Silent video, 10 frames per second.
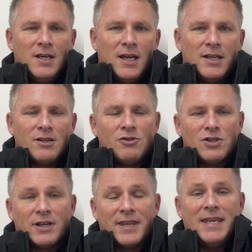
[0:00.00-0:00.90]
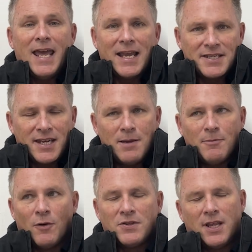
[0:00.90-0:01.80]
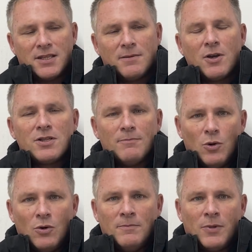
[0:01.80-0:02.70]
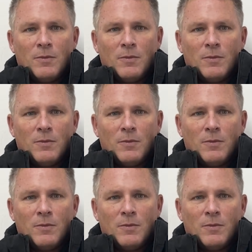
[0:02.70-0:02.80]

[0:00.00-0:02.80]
I don't just look at the next game. Obviously, that's the most important.